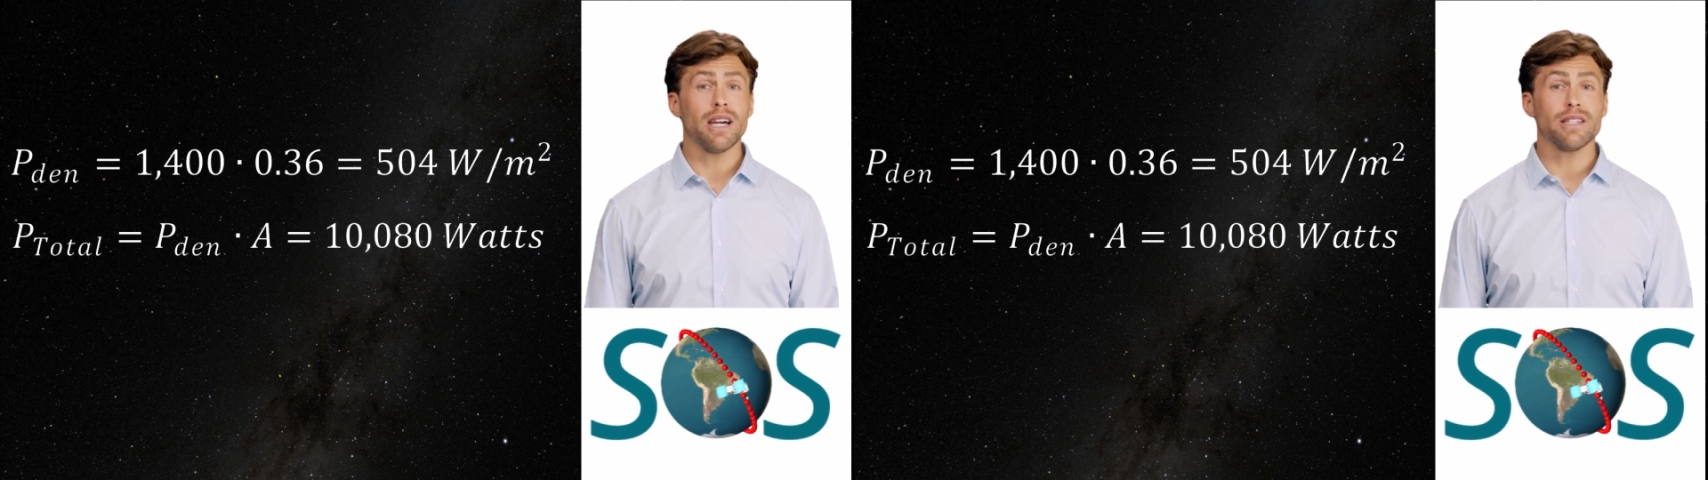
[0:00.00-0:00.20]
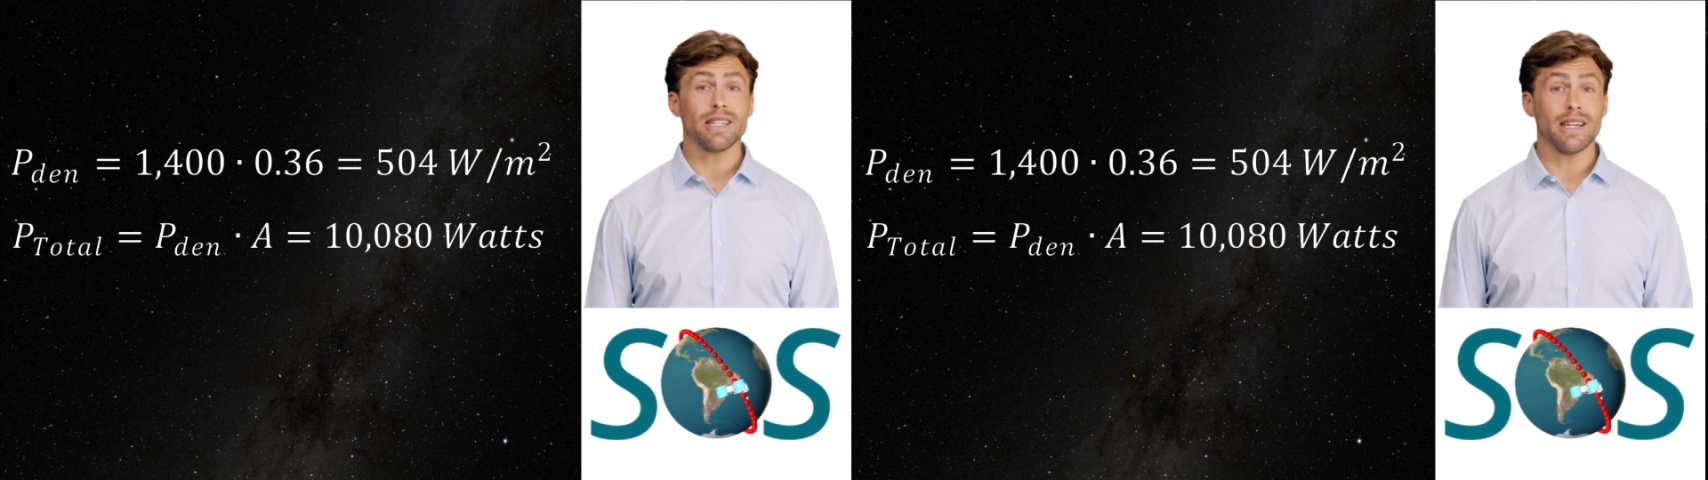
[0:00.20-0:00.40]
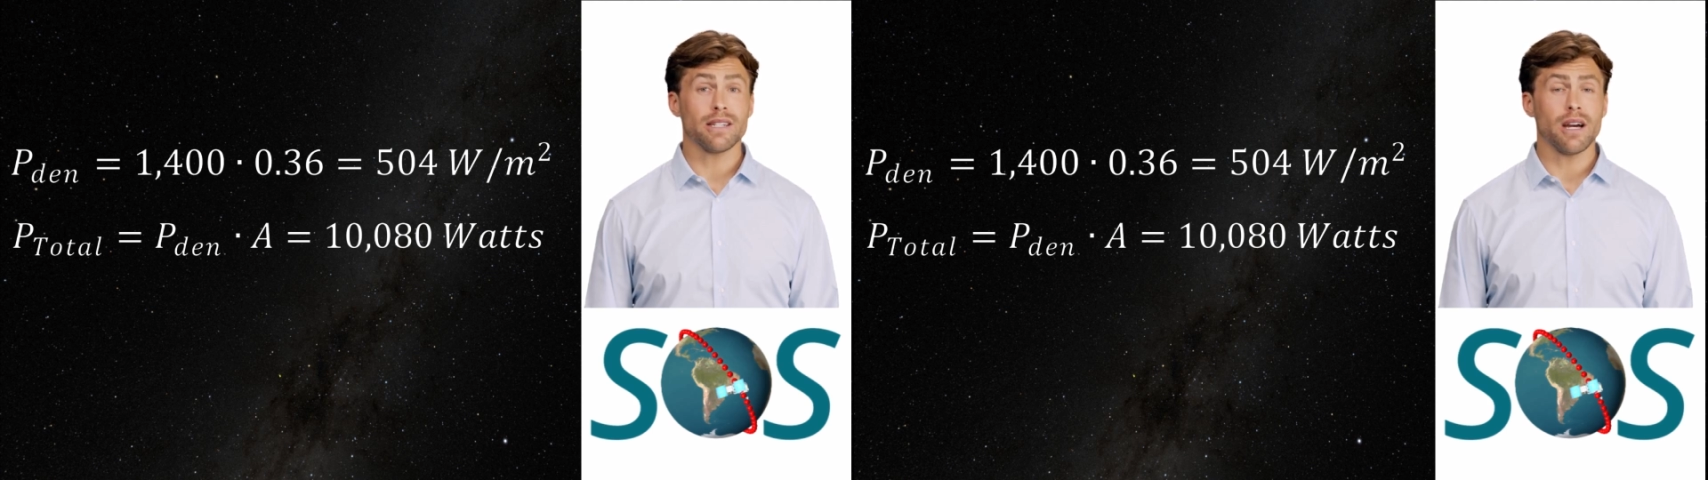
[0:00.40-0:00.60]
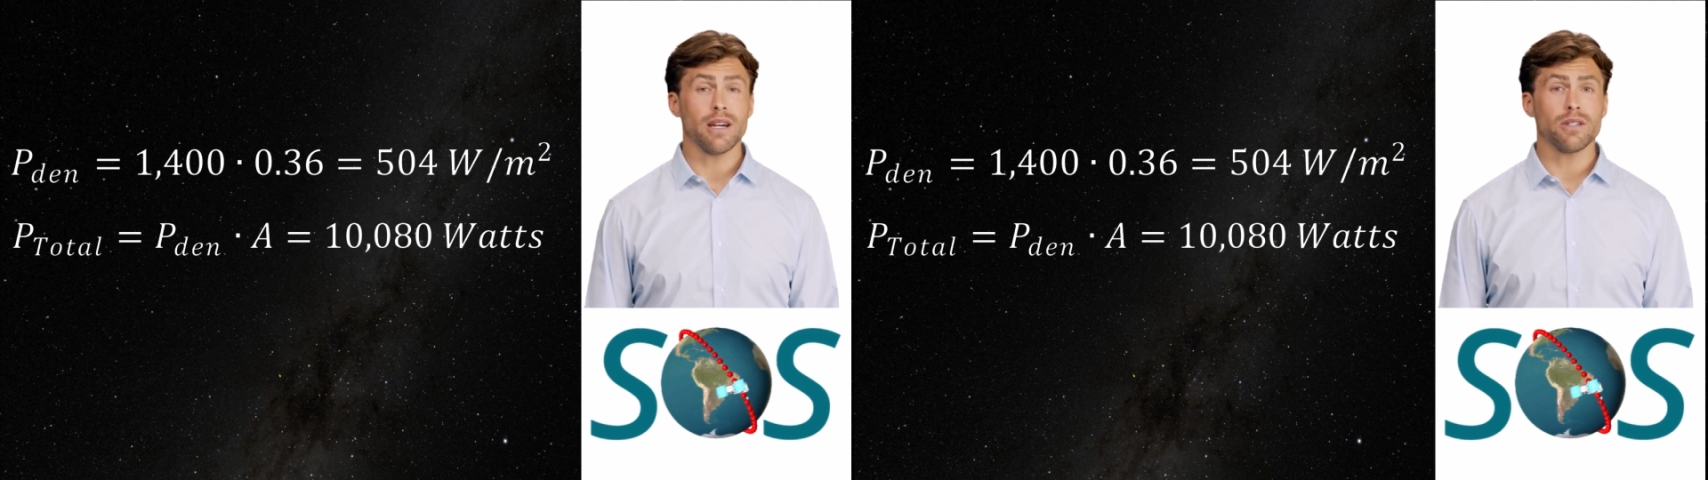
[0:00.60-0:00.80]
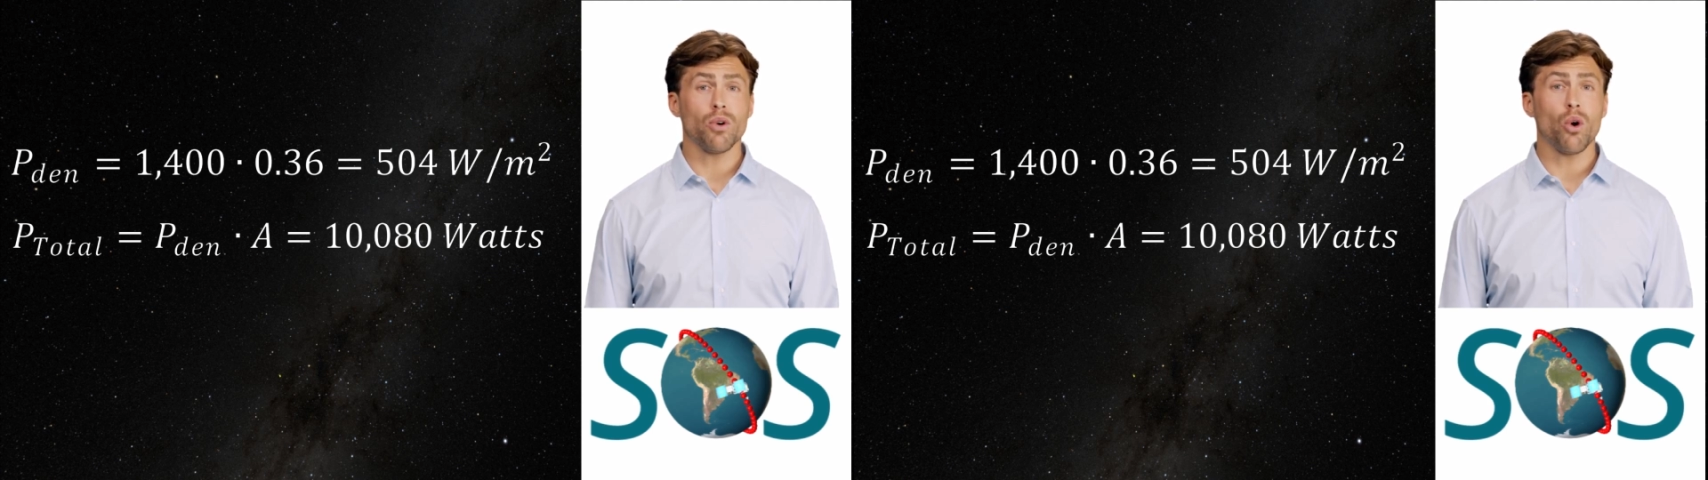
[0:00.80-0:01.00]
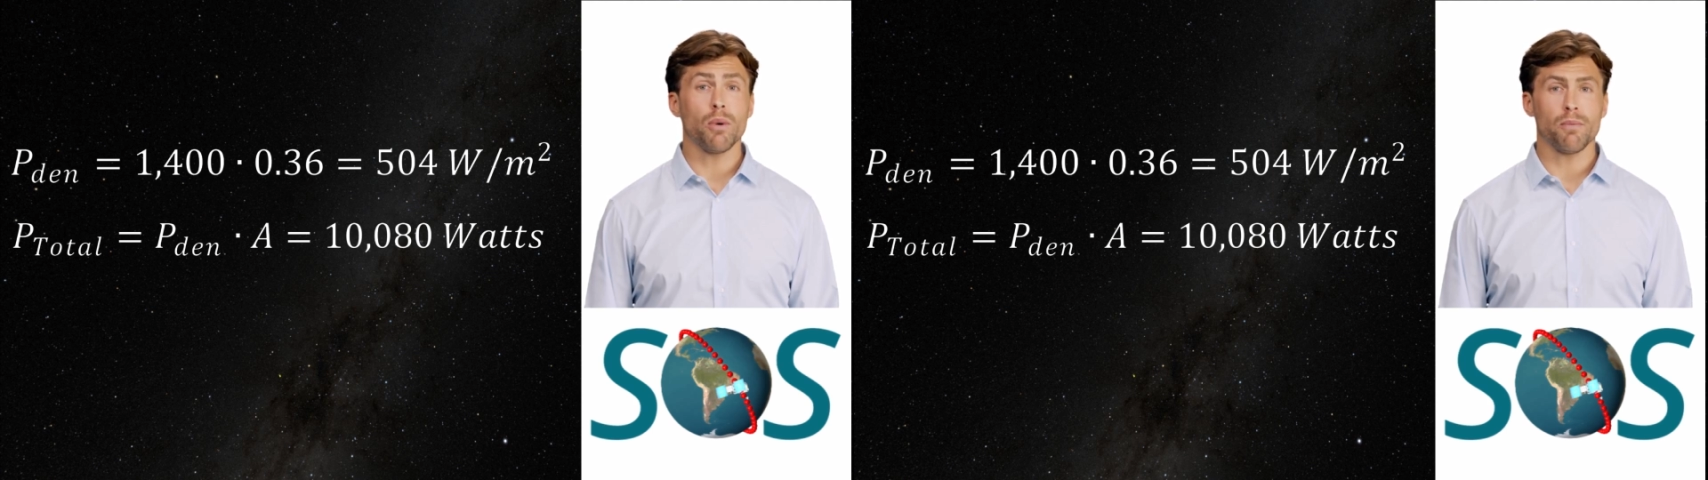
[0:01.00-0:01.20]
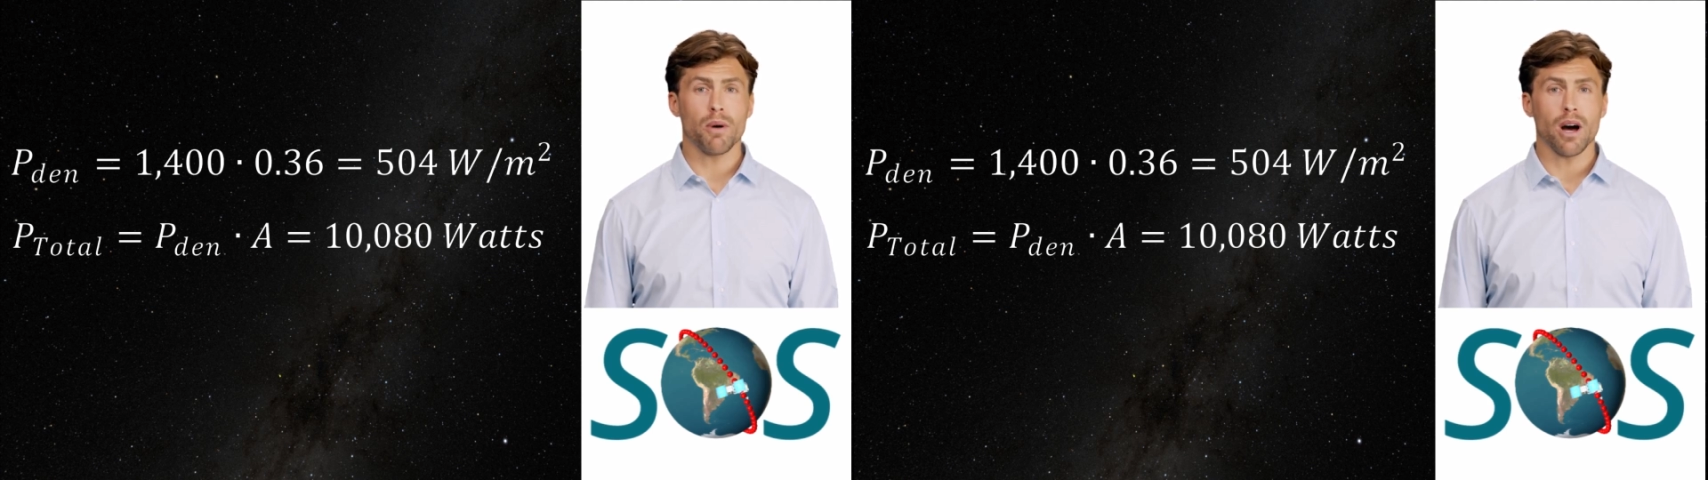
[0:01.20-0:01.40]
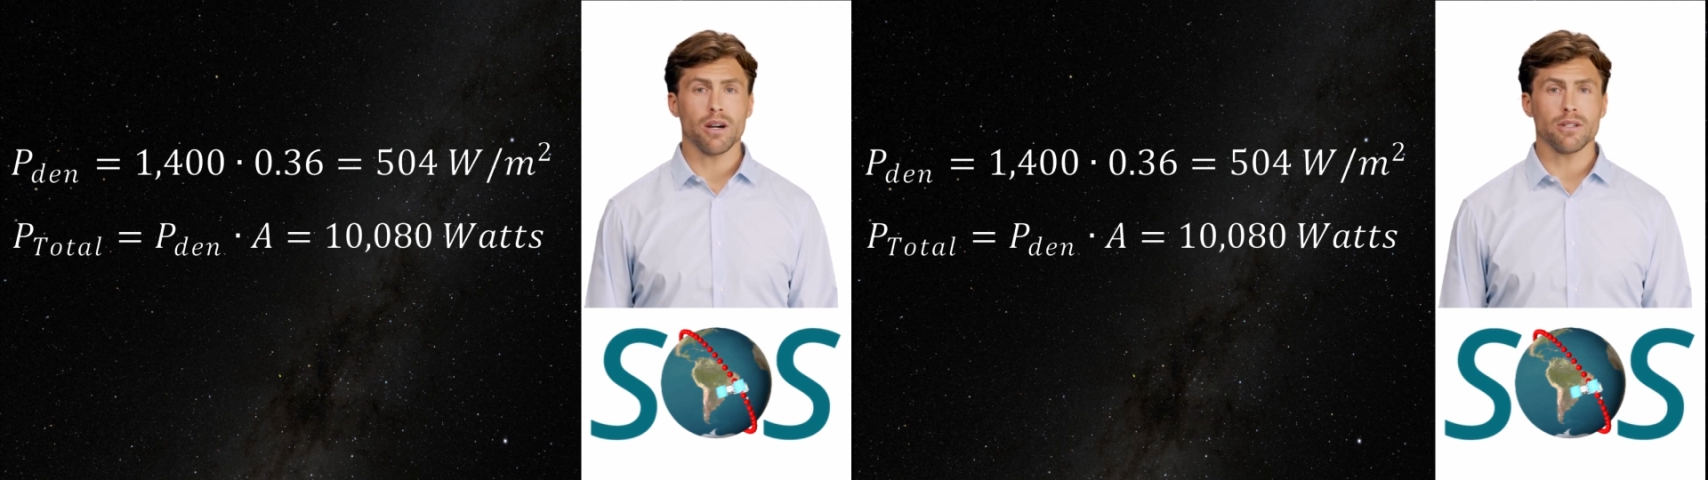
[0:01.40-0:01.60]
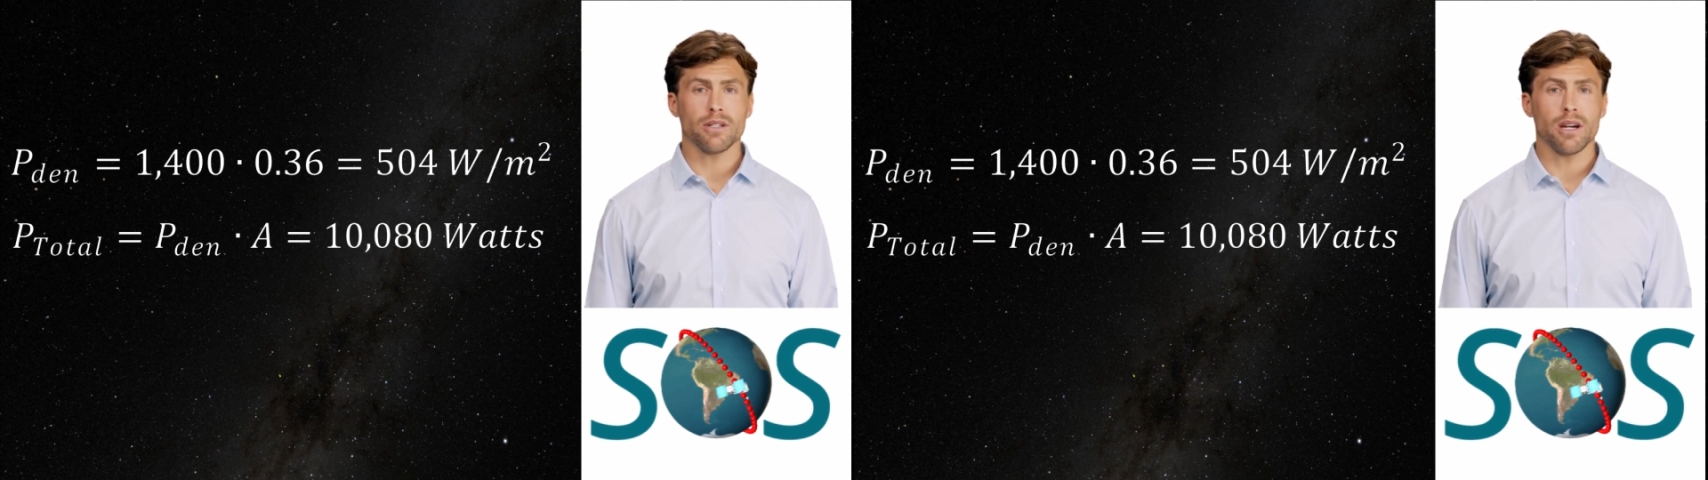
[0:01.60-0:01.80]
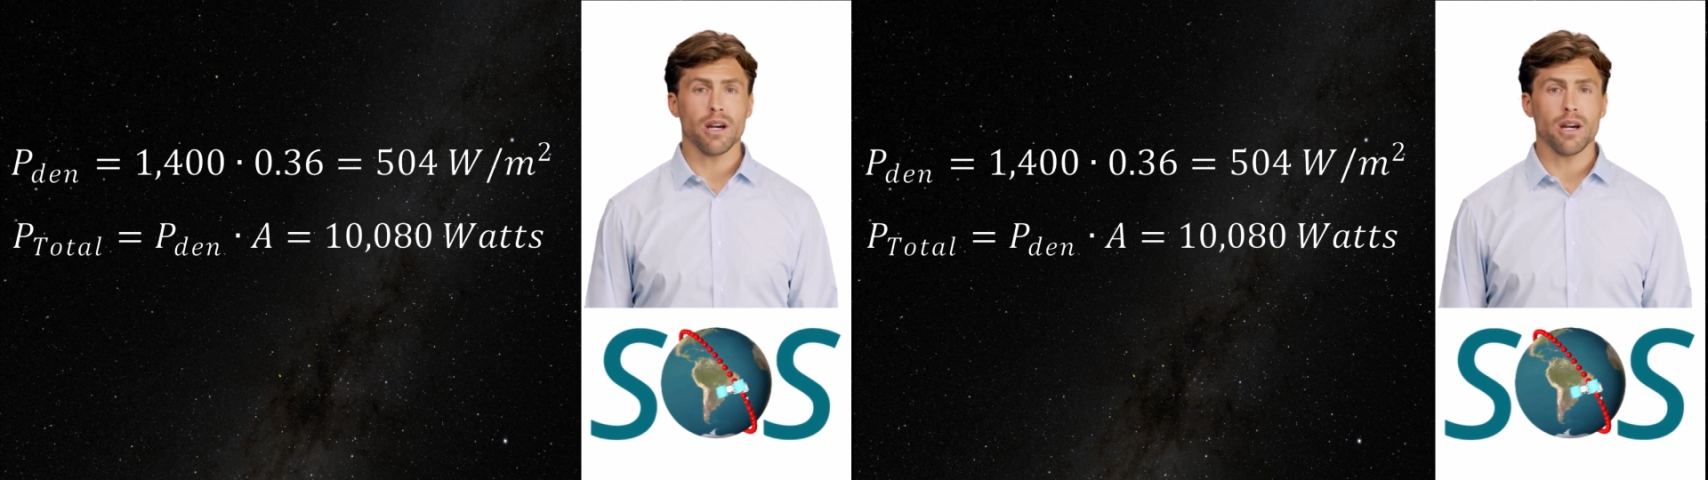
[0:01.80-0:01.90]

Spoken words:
satellite to orbit Mars